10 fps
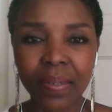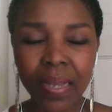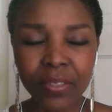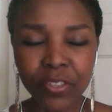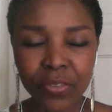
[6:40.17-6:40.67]

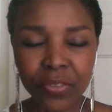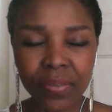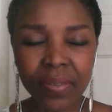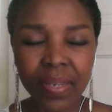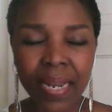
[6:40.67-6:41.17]
And
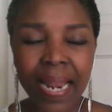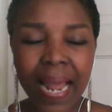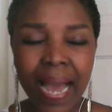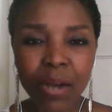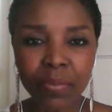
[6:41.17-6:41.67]
just
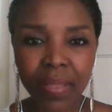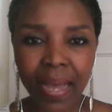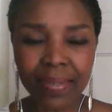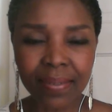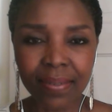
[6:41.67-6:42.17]
allow
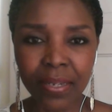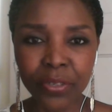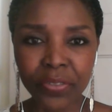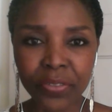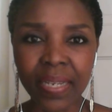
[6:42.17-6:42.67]
that
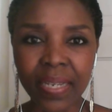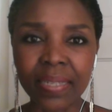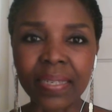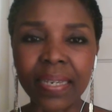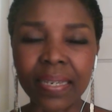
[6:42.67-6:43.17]

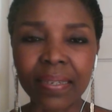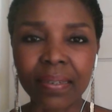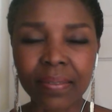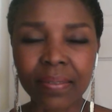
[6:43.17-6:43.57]
understanding